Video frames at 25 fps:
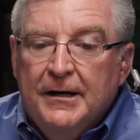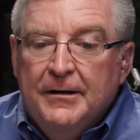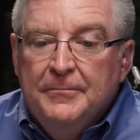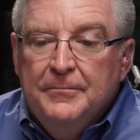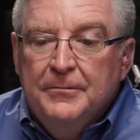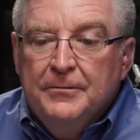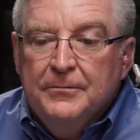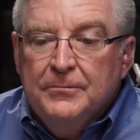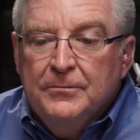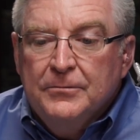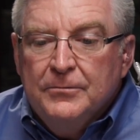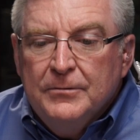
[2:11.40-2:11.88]

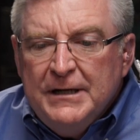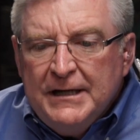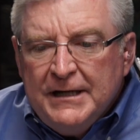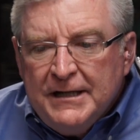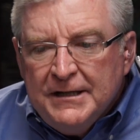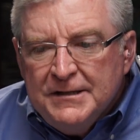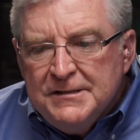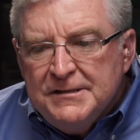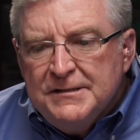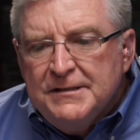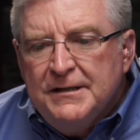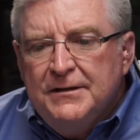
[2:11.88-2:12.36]

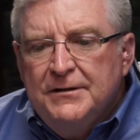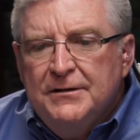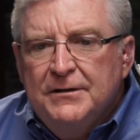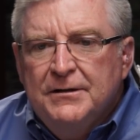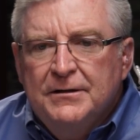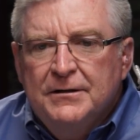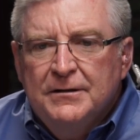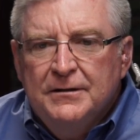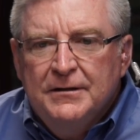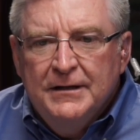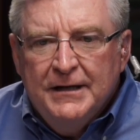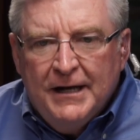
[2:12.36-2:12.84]

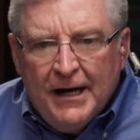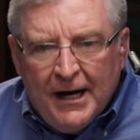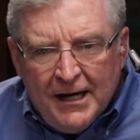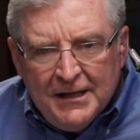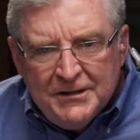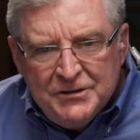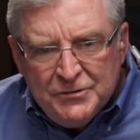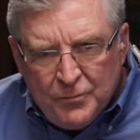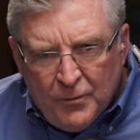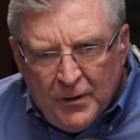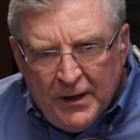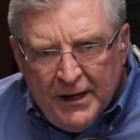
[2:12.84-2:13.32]
reconsider
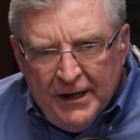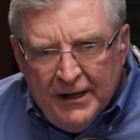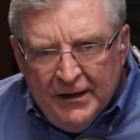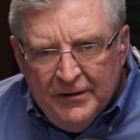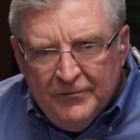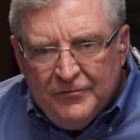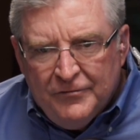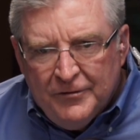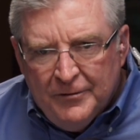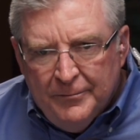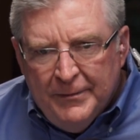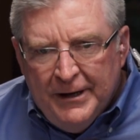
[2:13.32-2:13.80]
God's way
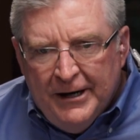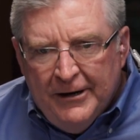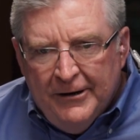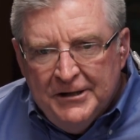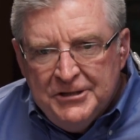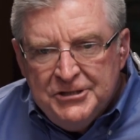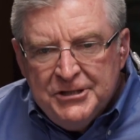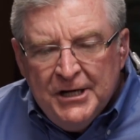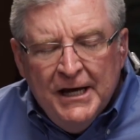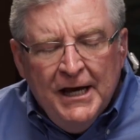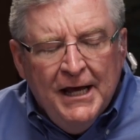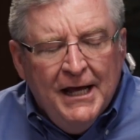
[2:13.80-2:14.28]
for
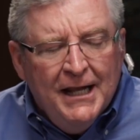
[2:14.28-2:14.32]
marriage.